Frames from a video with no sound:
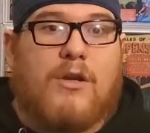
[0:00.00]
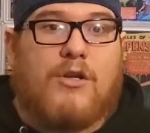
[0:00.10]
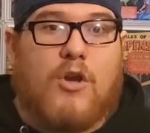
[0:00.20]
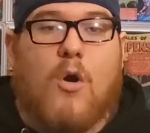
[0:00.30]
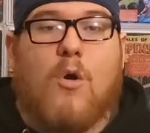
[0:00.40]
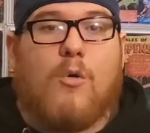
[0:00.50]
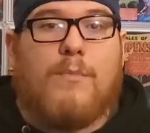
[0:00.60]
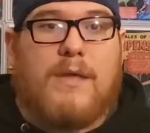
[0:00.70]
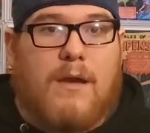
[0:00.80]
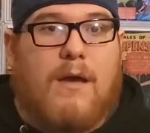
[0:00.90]
go
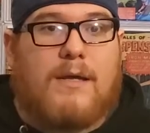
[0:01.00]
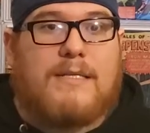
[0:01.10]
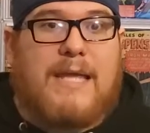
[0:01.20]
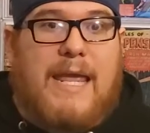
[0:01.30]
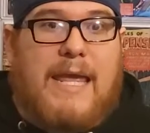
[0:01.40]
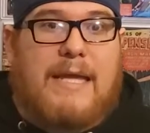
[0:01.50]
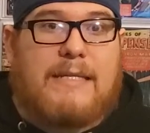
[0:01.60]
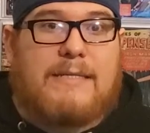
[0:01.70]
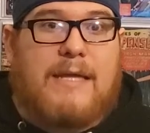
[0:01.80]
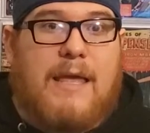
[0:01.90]
beyond
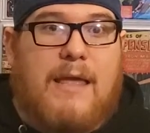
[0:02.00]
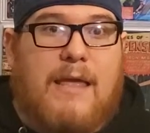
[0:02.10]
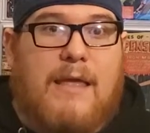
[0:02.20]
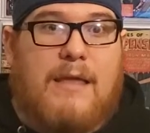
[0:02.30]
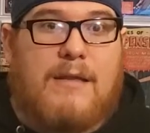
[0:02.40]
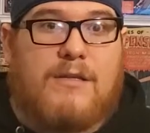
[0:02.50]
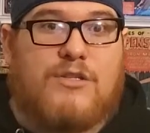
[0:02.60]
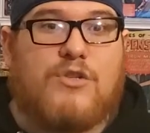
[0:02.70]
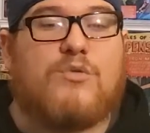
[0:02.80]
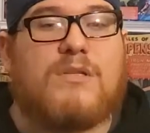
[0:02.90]
and
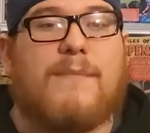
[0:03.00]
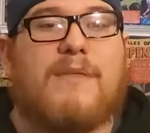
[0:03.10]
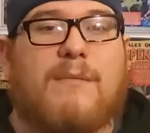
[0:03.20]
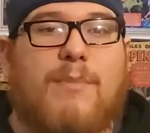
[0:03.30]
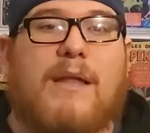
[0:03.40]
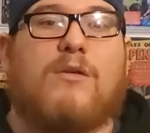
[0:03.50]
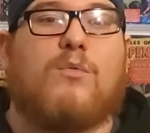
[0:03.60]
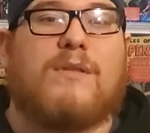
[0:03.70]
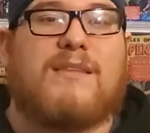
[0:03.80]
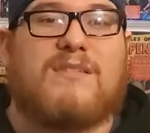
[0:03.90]
do something better
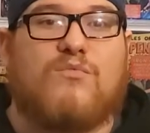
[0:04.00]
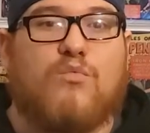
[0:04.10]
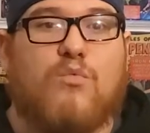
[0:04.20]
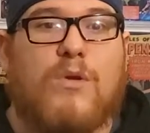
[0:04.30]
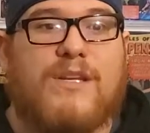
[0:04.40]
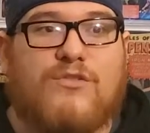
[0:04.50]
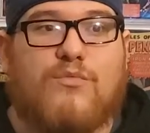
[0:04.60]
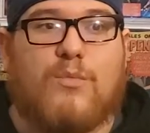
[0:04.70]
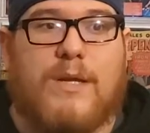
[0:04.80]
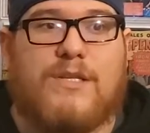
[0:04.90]
with this
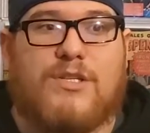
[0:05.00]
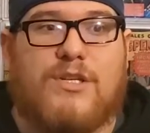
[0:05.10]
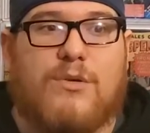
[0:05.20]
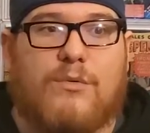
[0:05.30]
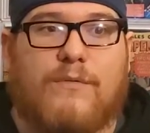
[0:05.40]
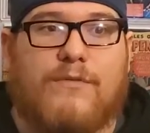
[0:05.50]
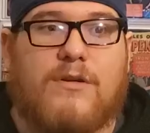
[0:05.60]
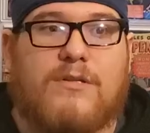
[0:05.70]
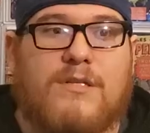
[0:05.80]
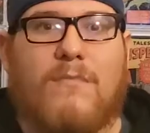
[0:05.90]
rich
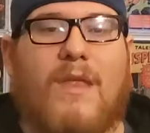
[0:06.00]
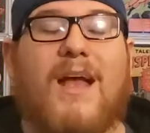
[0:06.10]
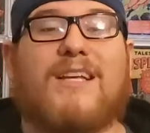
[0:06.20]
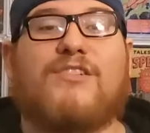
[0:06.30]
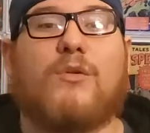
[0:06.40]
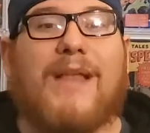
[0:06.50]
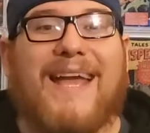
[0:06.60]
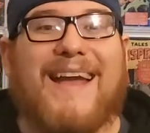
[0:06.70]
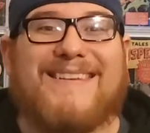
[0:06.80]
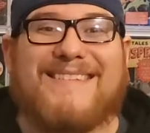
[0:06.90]
universe. So
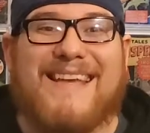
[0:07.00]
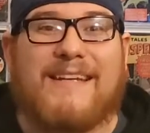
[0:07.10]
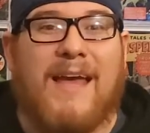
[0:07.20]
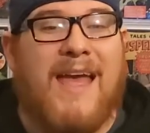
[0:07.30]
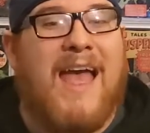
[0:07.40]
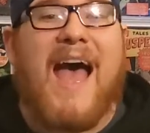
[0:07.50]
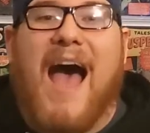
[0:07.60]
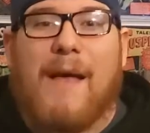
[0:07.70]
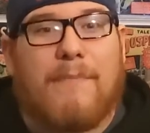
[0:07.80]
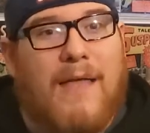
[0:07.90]
like I said,
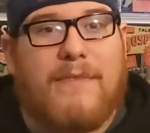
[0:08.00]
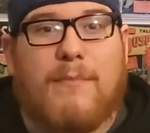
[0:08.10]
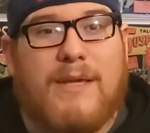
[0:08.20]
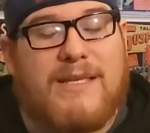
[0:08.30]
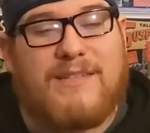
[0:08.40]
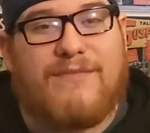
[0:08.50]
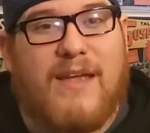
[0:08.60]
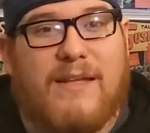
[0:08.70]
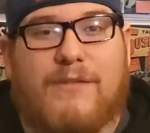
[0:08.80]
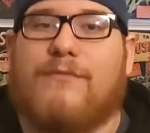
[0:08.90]
I'm not the biggest
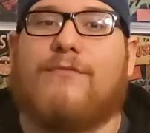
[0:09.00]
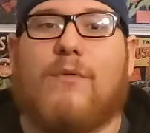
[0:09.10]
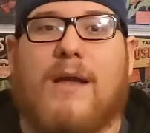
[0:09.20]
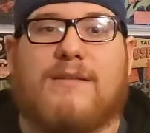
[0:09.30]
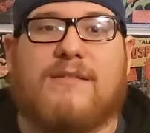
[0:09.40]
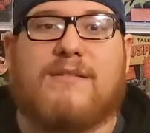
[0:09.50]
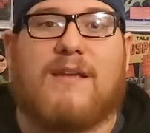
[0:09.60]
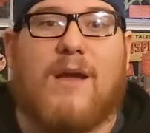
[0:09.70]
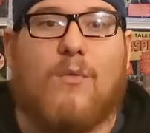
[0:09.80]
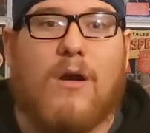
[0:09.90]
fan of Rise of
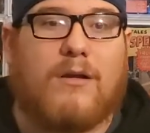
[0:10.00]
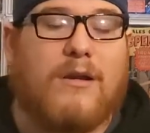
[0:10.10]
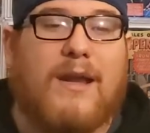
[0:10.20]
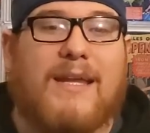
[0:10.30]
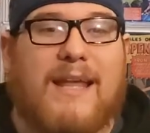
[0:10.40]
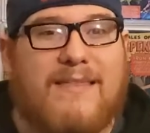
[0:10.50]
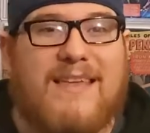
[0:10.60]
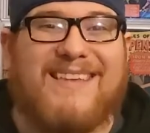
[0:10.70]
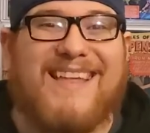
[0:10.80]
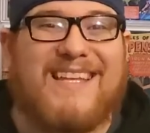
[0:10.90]
Skywalker, and I
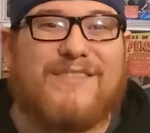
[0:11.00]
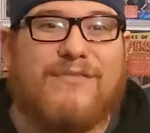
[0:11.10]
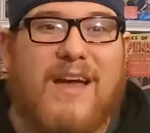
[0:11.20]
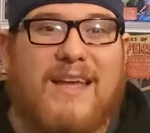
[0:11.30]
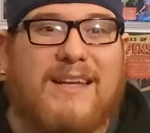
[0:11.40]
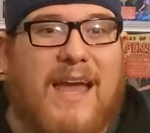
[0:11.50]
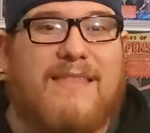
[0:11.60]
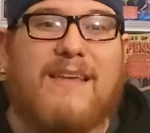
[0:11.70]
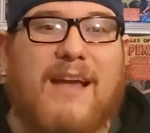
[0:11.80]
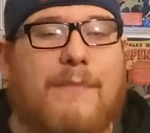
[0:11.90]
think that's fine. I
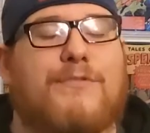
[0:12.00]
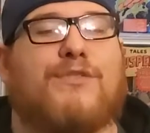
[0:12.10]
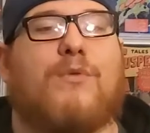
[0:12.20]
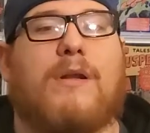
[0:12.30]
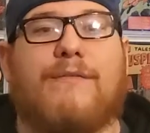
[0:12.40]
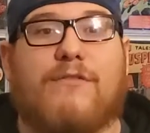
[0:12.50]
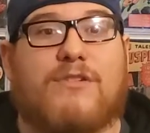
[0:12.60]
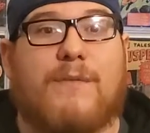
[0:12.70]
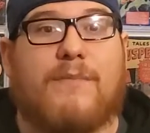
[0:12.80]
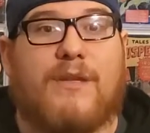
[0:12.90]
think I'm just ready for
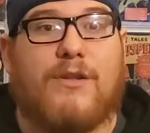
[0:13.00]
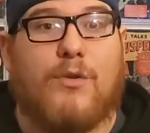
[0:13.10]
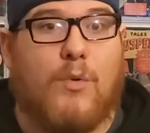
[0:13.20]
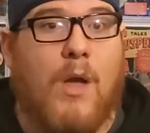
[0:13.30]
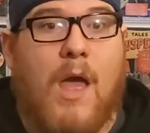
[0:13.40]
something new.